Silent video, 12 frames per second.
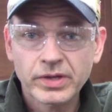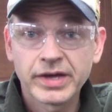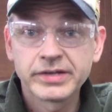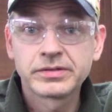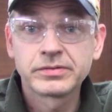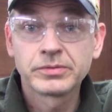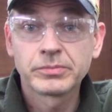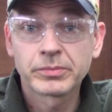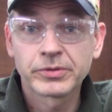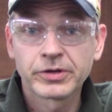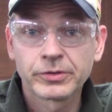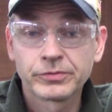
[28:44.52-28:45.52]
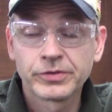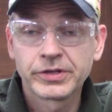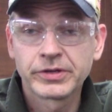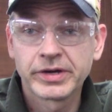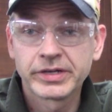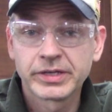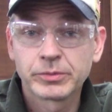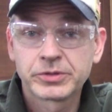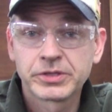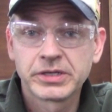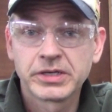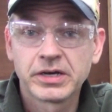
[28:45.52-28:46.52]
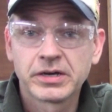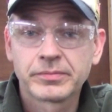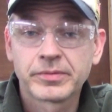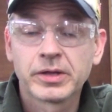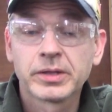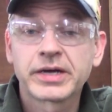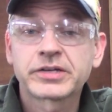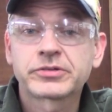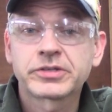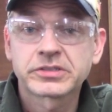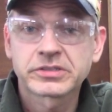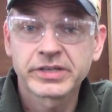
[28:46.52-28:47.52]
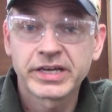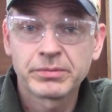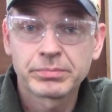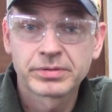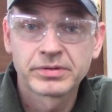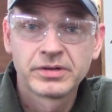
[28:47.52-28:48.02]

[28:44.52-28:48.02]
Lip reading: You remember another video I did with the Electrics lamp